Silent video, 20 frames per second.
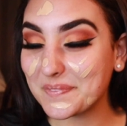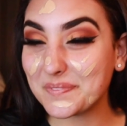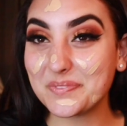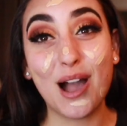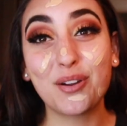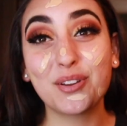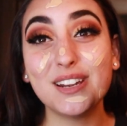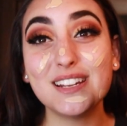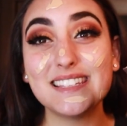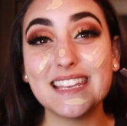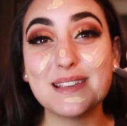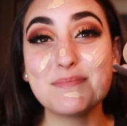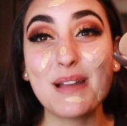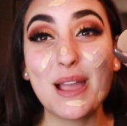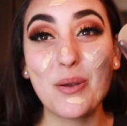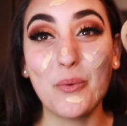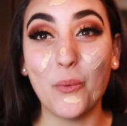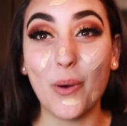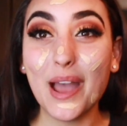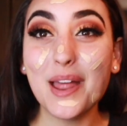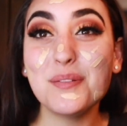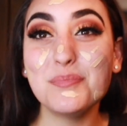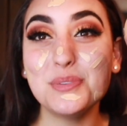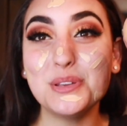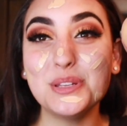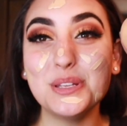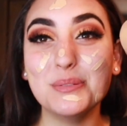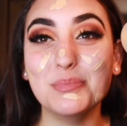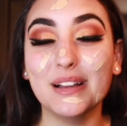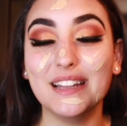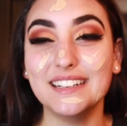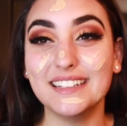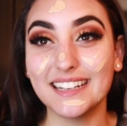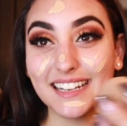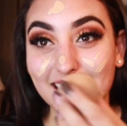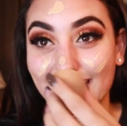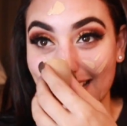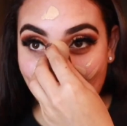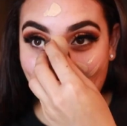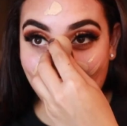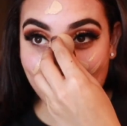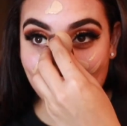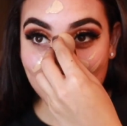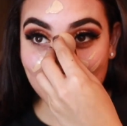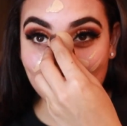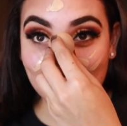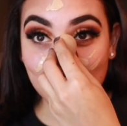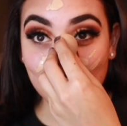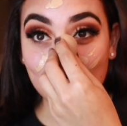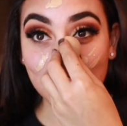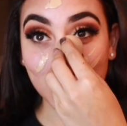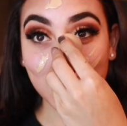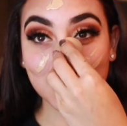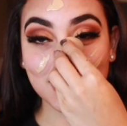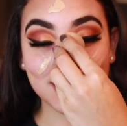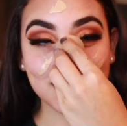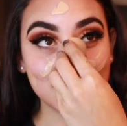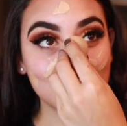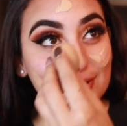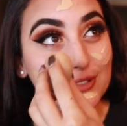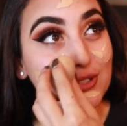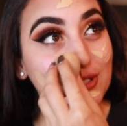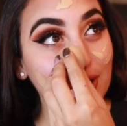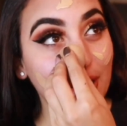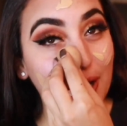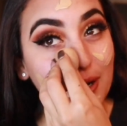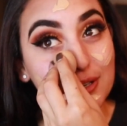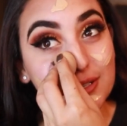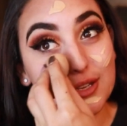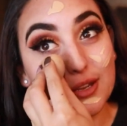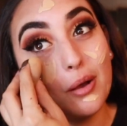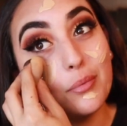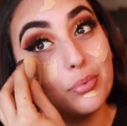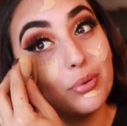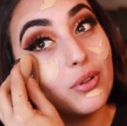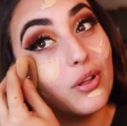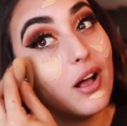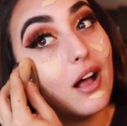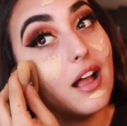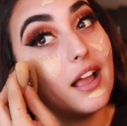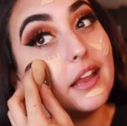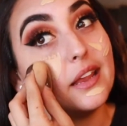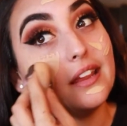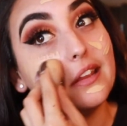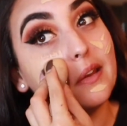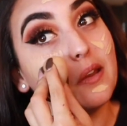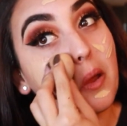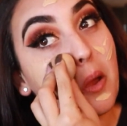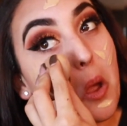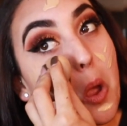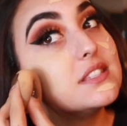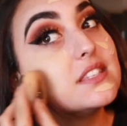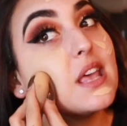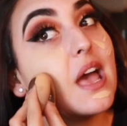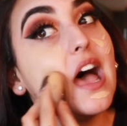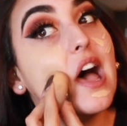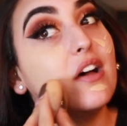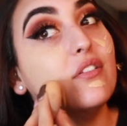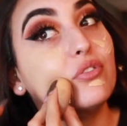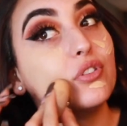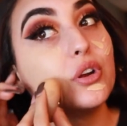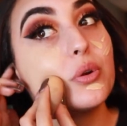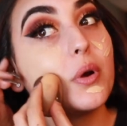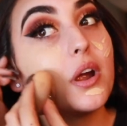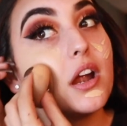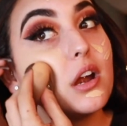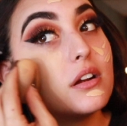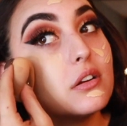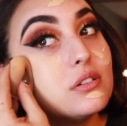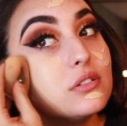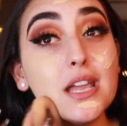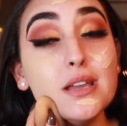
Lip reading: Now I'm going to take my wet beauty blender and just start applying this everywhere.